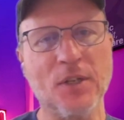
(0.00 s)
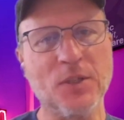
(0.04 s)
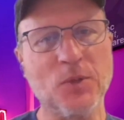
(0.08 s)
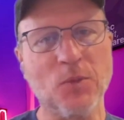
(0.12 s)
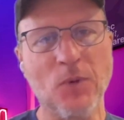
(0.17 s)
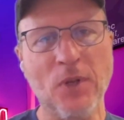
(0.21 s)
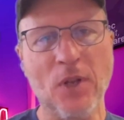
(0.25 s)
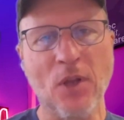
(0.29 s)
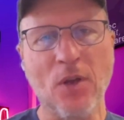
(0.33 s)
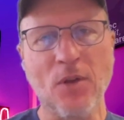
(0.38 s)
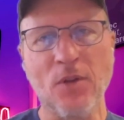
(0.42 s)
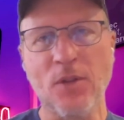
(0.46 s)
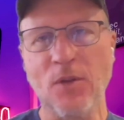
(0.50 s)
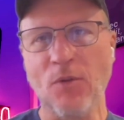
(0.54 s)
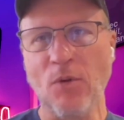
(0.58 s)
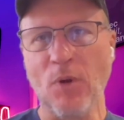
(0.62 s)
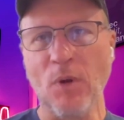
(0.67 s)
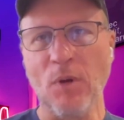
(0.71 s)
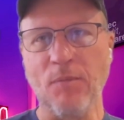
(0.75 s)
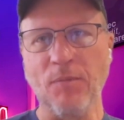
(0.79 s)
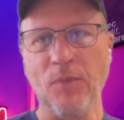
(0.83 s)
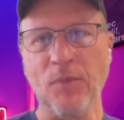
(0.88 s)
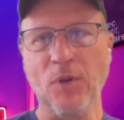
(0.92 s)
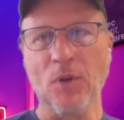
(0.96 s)
As we know, there
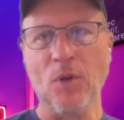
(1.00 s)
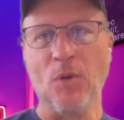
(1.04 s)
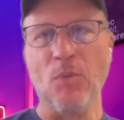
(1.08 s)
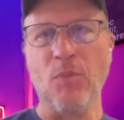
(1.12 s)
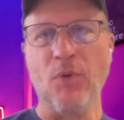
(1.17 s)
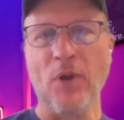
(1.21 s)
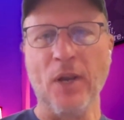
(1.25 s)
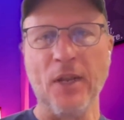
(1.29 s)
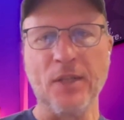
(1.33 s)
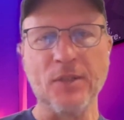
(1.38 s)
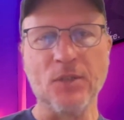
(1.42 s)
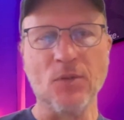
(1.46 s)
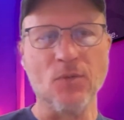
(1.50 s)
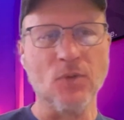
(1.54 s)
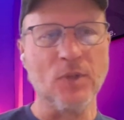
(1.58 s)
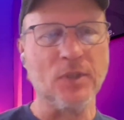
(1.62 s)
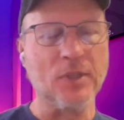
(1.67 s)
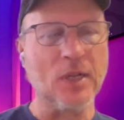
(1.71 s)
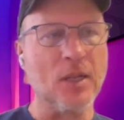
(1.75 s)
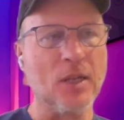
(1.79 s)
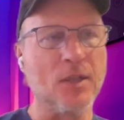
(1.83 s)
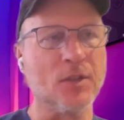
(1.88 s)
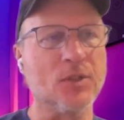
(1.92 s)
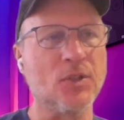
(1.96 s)
are, brands and
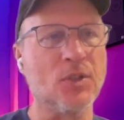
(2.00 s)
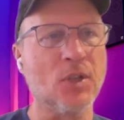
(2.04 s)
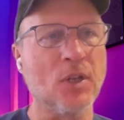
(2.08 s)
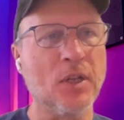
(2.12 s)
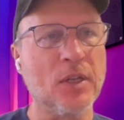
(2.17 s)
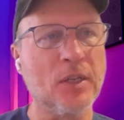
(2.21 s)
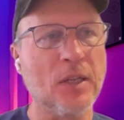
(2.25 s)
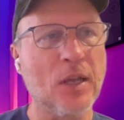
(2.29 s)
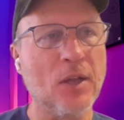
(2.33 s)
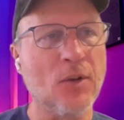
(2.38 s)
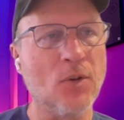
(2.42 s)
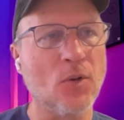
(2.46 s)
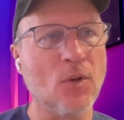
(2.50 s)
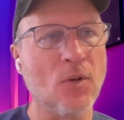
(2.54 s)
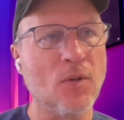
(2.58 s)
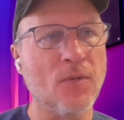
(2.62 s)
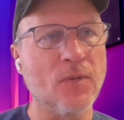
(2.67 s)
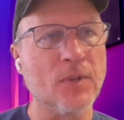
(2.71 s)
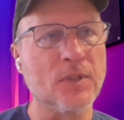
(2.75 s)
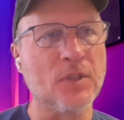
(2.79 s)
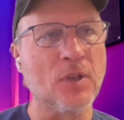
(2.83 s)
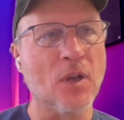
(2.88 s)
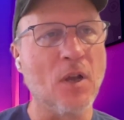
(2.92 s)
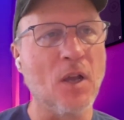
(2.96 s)
retailers shutting down all
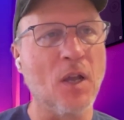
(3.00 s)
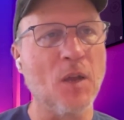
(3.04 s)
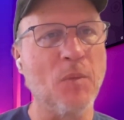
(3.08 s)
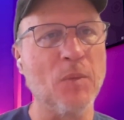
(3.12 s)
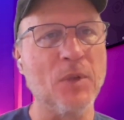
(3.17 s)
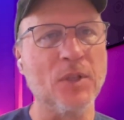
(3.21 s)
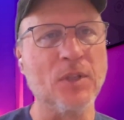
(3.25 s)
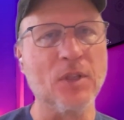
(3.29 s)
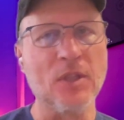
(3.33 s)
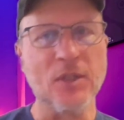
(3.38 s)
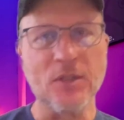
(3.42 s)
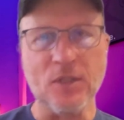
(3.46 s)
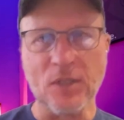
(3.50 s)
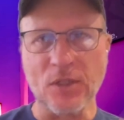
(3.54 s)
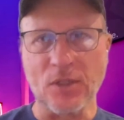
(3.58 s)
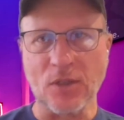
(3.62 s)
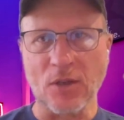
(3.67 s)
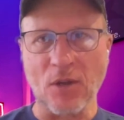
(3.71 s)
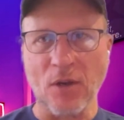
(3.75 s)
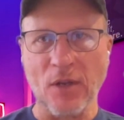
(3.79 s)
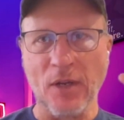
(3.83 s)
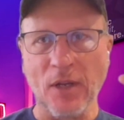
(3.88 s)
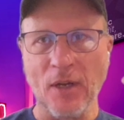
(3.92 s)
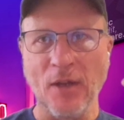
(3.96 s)
the time, and they're
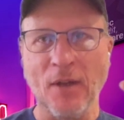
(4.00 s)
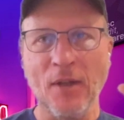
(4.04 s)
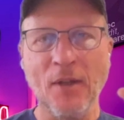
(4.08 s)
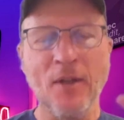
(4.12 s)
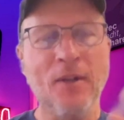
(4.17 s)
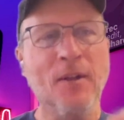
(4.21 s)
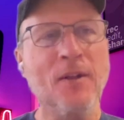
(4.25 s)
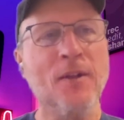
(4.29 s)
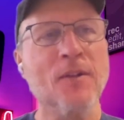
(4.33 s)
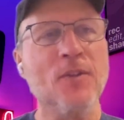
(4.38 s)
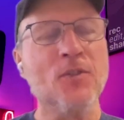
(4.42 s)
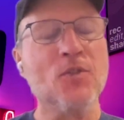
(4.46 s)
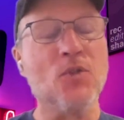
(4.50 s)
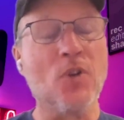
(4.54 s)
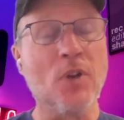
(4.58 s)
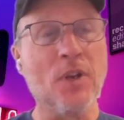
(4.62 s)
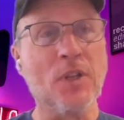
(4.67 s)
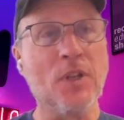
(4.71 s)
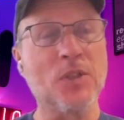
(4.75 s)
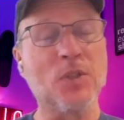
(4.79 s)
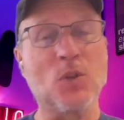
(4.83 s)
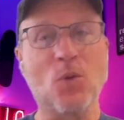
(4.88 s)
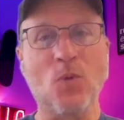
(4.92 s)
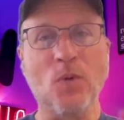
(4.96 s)
just kind of trying
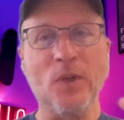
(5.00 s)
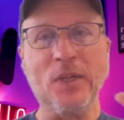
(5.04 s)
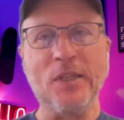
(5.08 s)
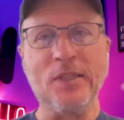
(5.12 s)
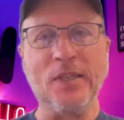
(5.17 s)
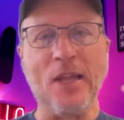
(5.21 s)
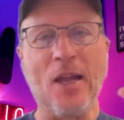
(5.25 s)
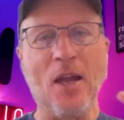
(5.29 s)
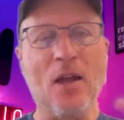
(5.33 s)
to squeeze